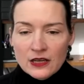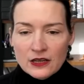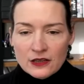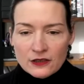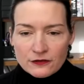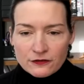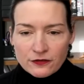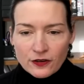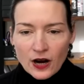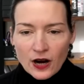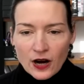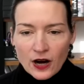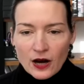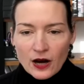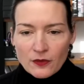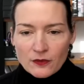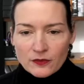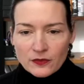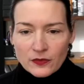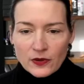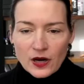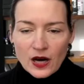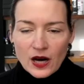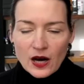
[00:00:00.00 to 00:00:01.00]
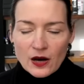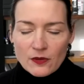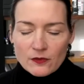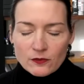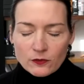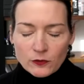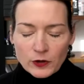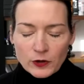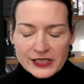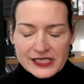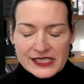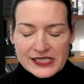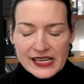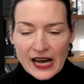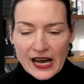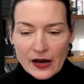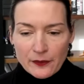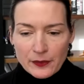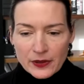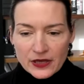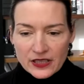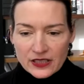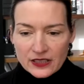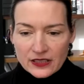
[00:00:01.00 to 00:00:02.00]
from what's
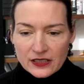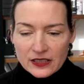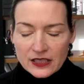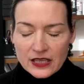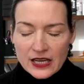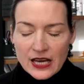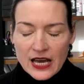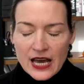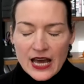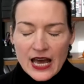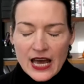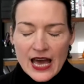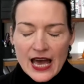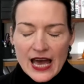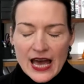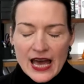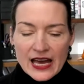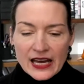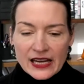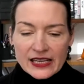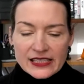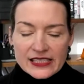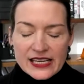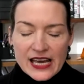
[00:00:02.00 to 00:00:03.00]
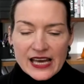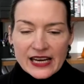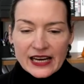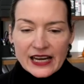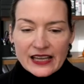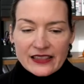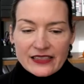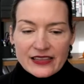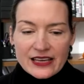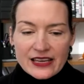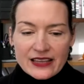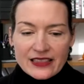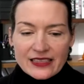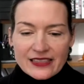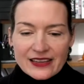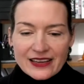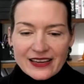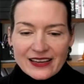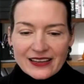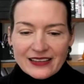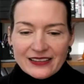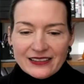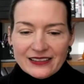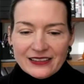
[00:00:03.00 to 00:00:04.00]
happened. And I think
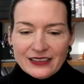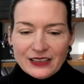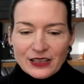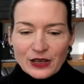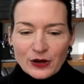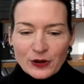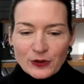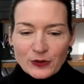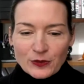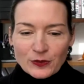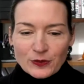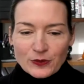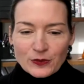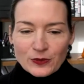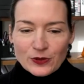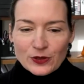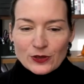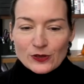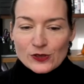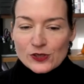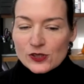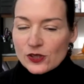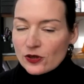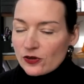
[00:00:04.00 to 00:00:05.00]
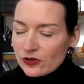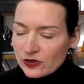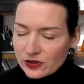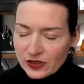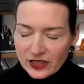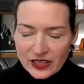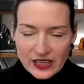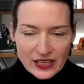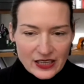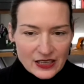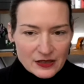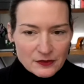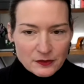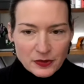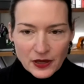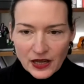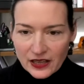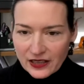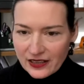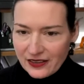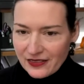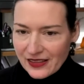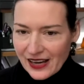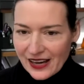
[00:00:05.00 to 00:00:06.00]
that you certainly
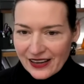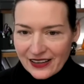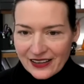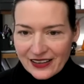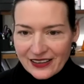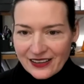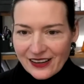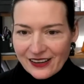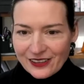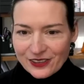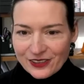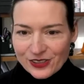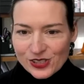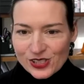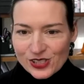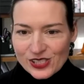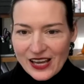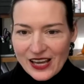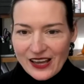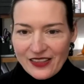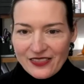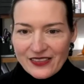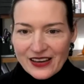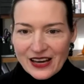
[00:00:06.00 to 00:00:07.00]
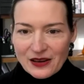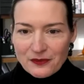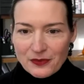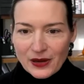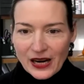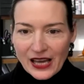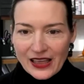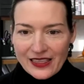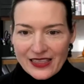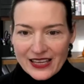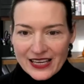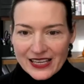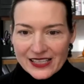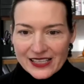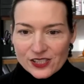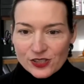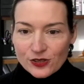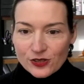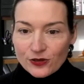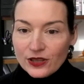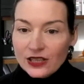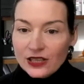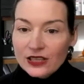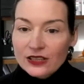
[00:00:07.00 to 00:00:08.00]
embody that and understand that. But I think it's
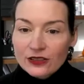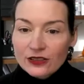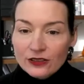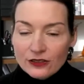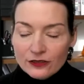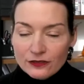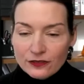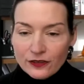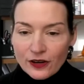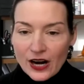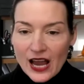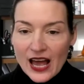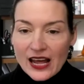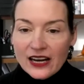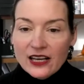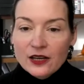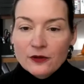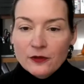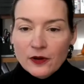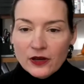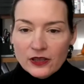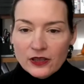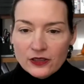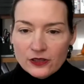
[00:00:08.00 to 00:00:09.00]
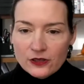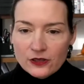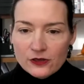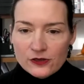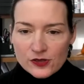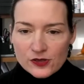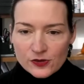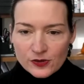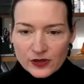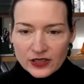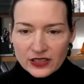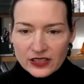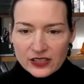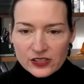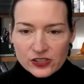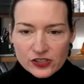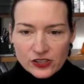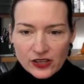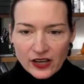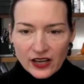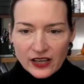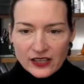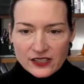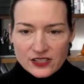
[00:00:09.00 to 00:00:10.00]
critical for anyone who's really
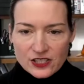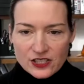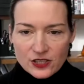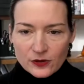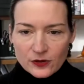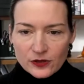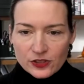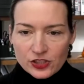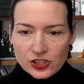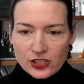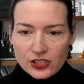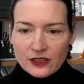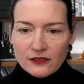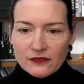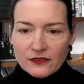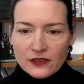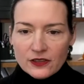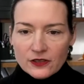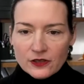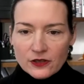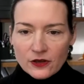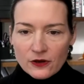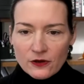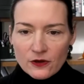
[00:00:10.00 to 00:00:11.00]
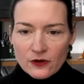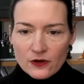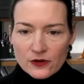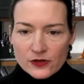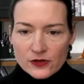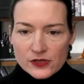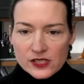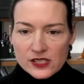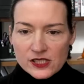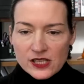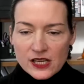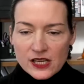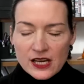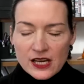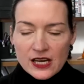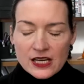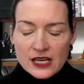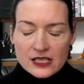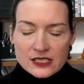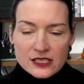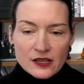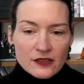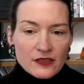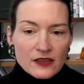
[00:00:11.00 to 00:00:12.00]
trying to achieve their goals
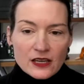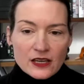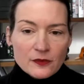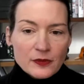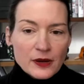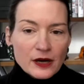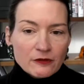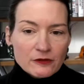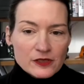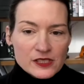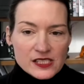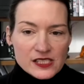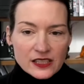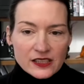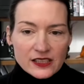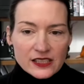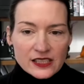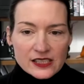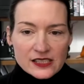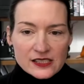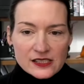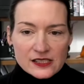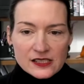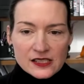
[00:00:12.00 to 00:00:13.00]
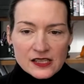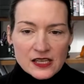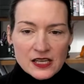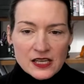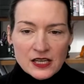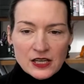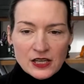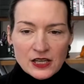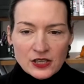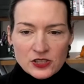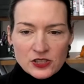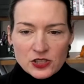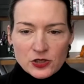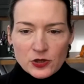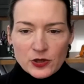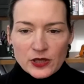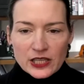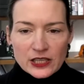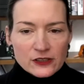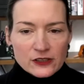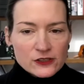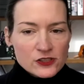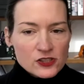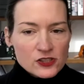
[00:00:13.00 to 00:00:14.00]
to think about resilience. You
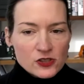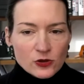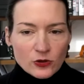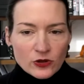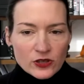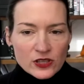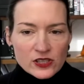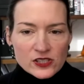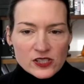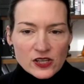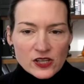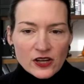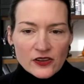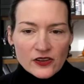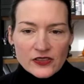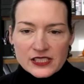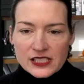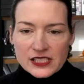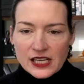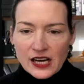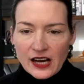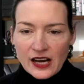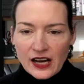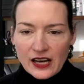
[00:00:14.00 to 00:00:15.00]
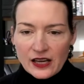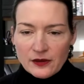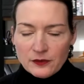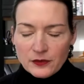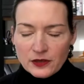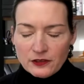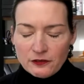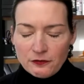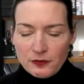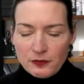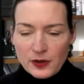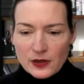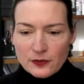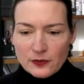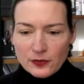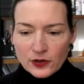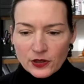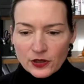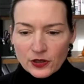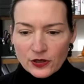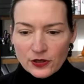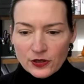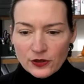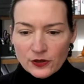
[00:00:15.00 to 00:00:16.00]
hear stories all the time of people
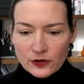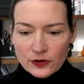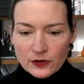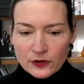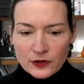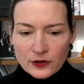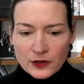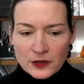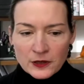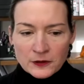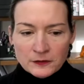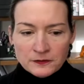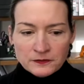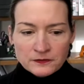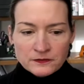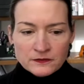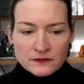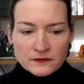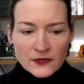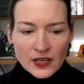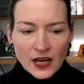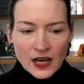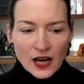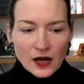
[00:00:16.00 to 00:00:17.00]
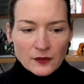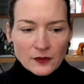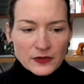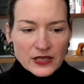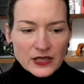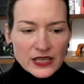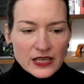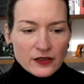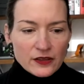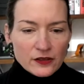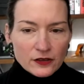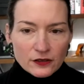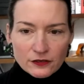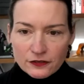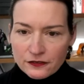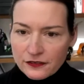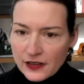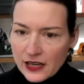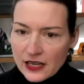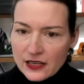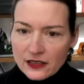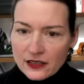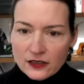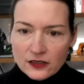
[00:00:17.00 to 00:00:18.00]
who either
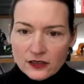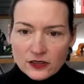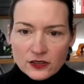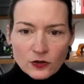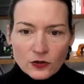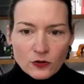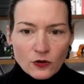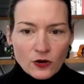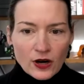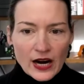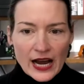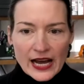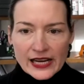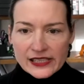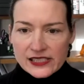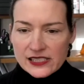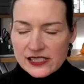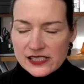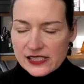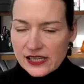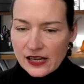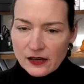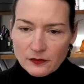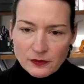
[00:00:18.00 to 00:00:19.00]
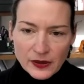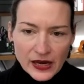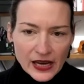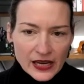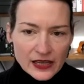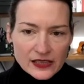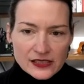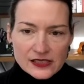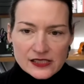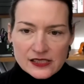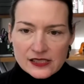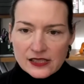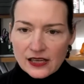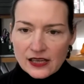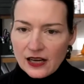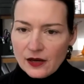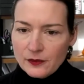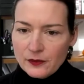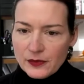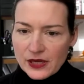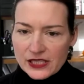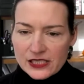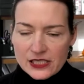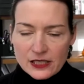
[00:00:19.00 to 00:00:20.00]
failed or had setbacks
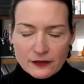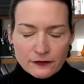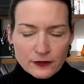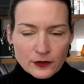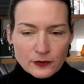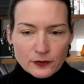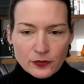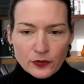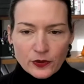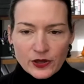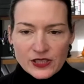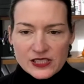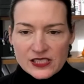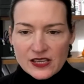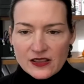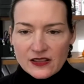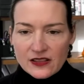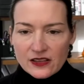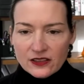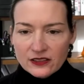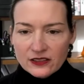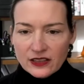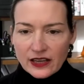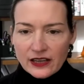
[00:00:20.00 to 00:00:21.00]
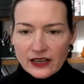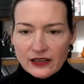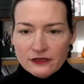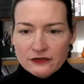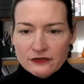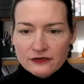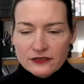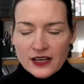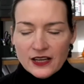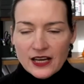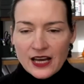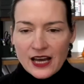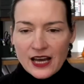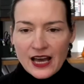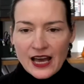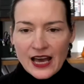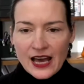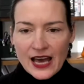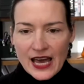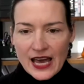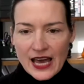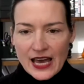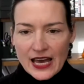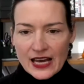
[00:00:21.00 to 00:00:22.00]
at different points in their life
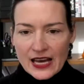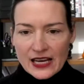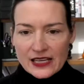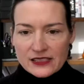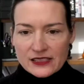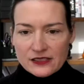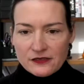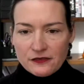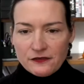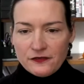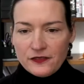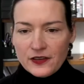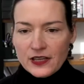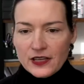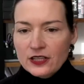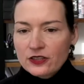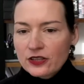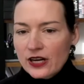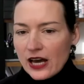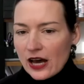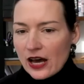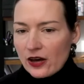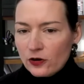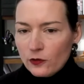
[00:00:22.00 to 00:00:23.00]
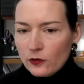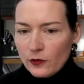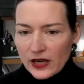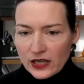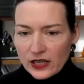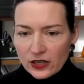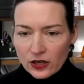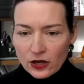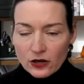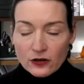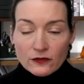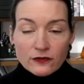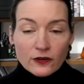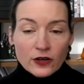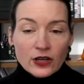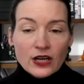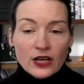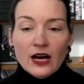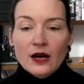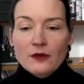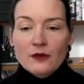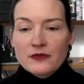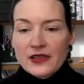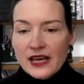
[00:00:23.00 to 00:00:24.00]
and figured out a way to
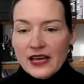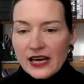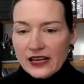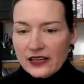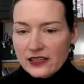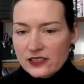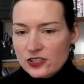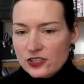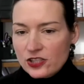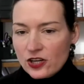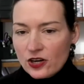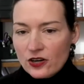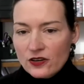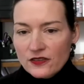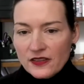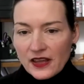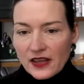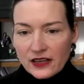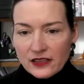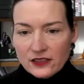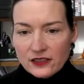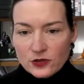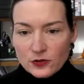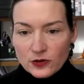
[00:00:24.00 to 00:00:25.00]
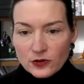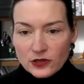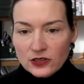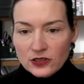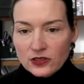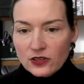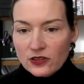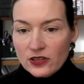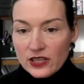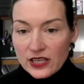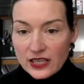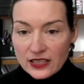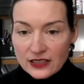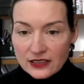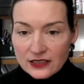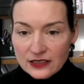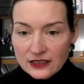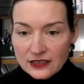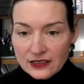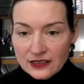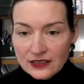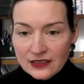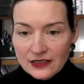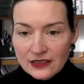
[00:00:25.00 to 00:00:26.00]
overcome that and turn that into a learning
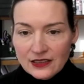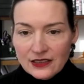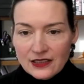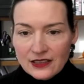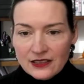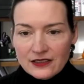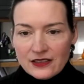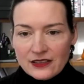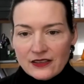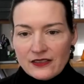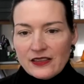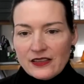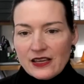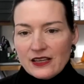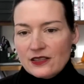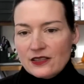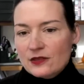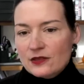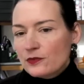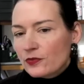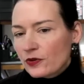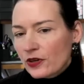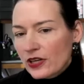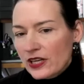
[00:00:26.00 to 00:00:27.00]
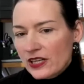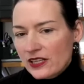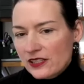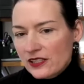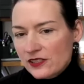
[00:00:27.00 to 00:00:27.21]
that they can bring